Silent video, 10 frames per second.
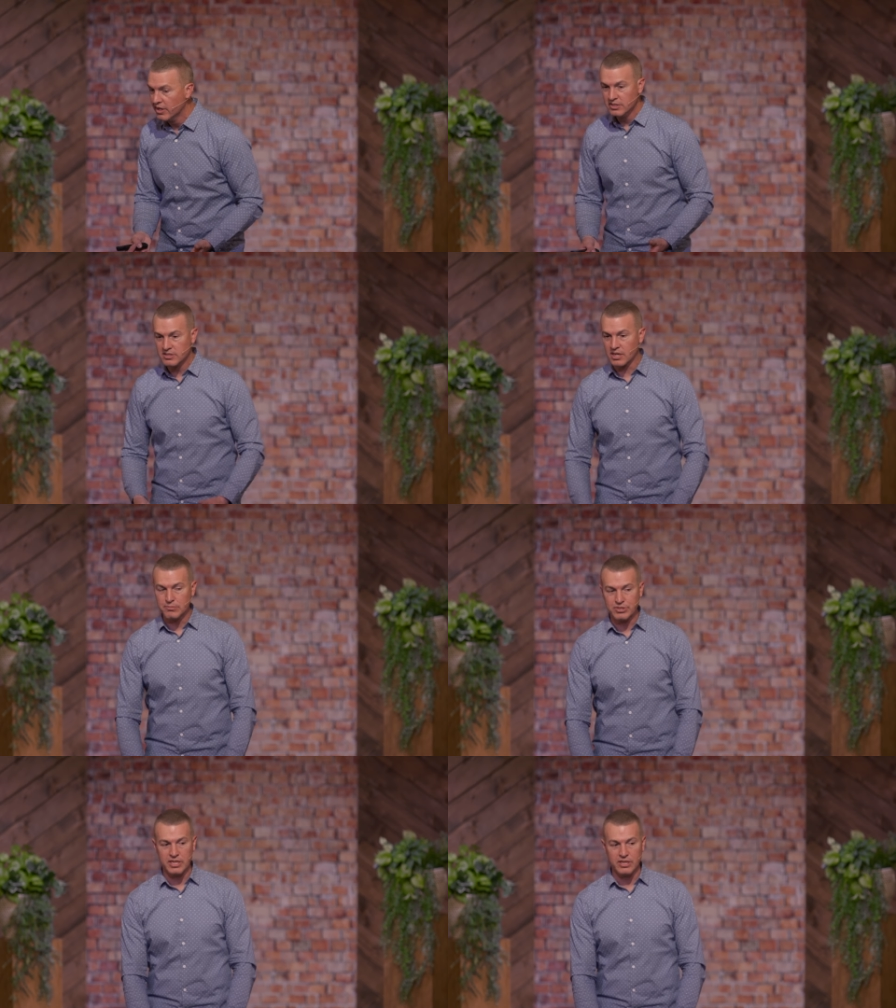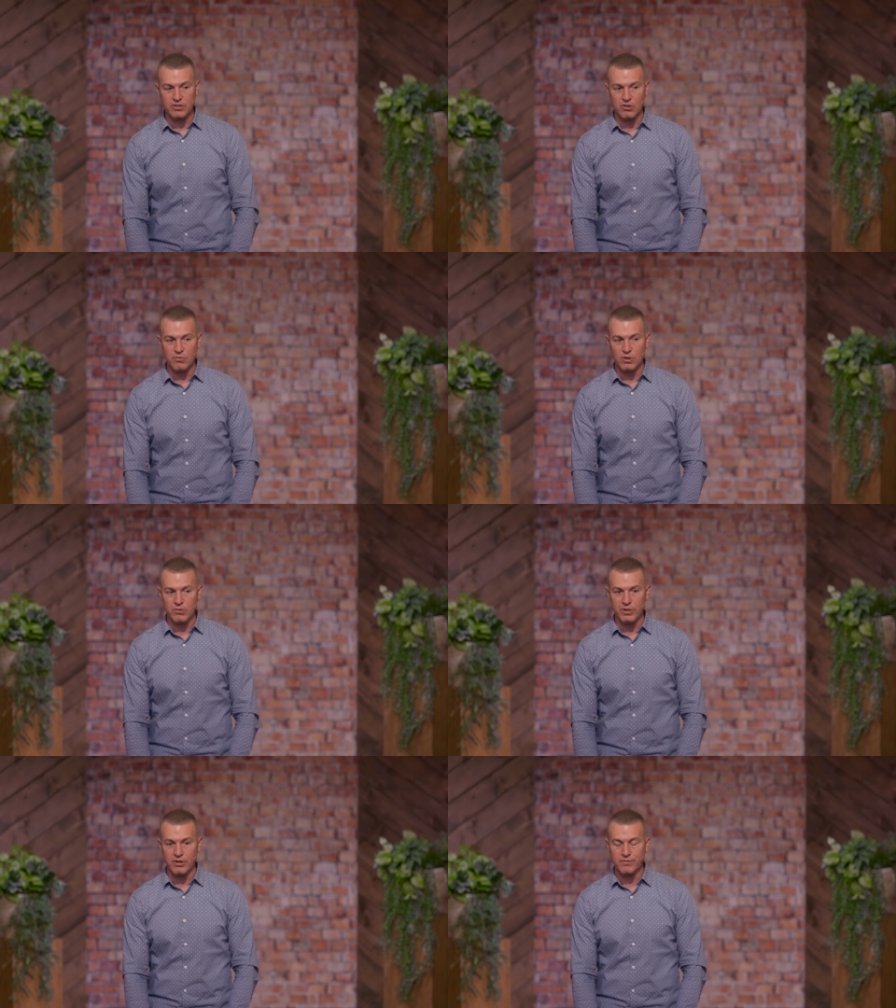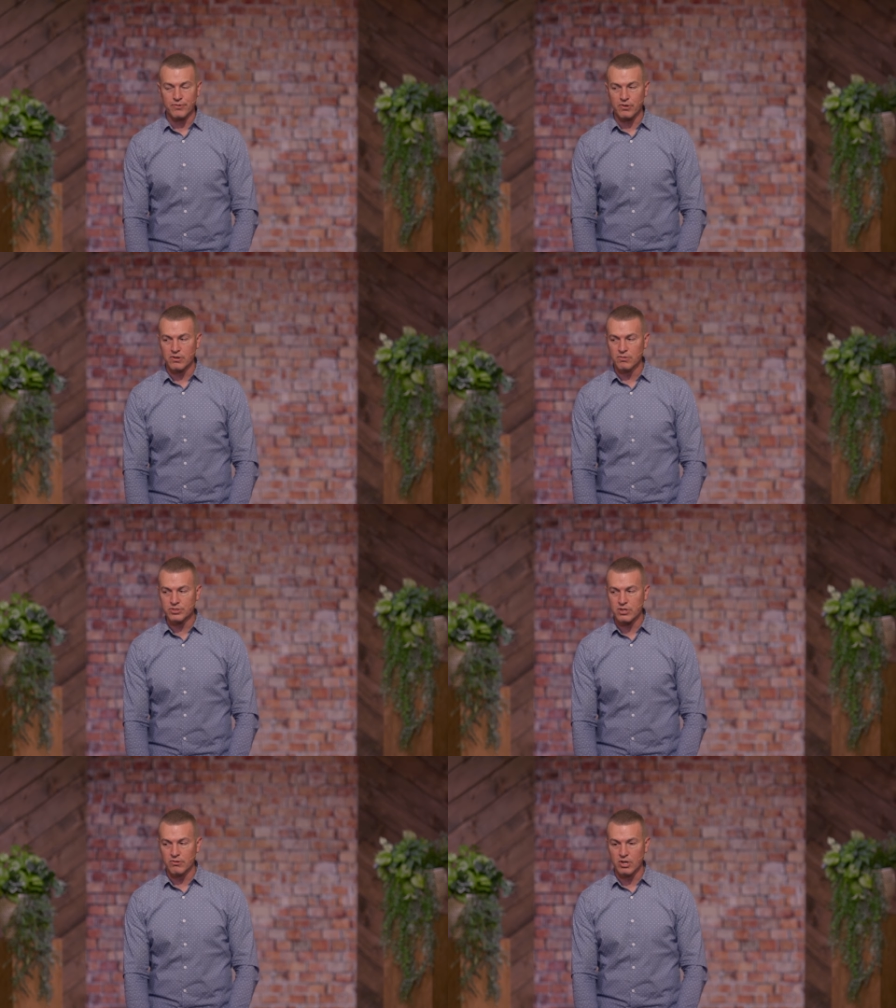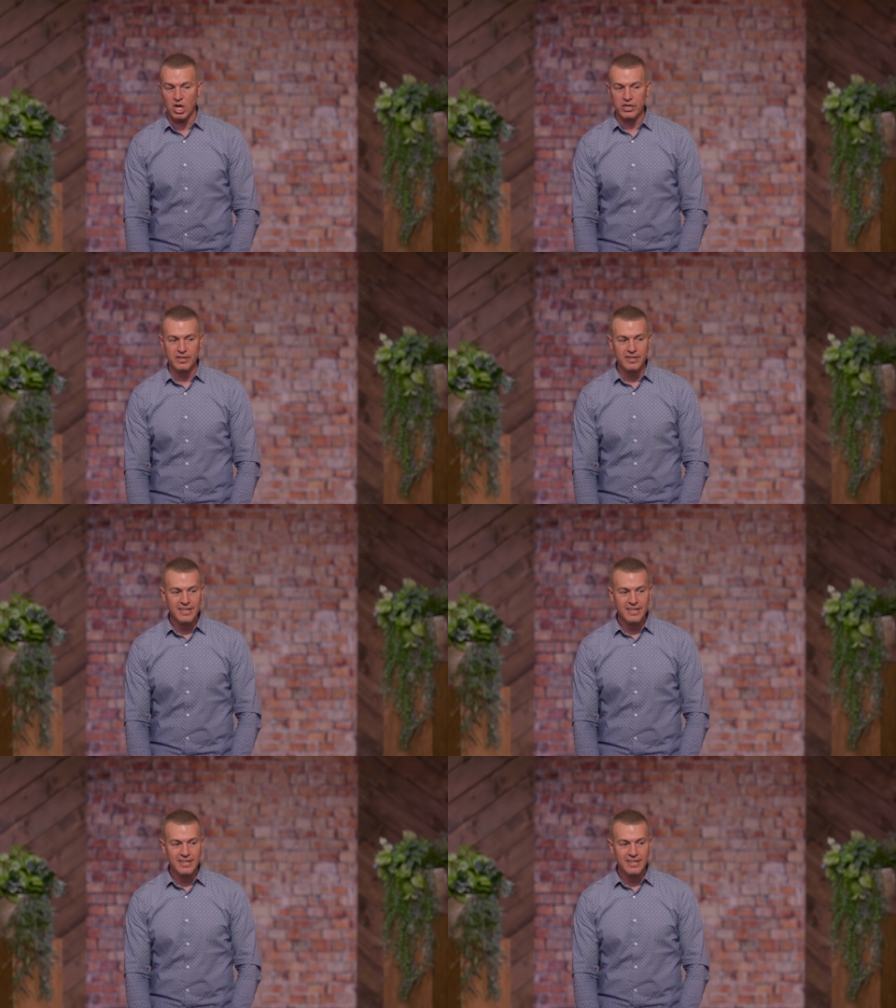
It's like I'm sitting there going, what are we here for? What's going on?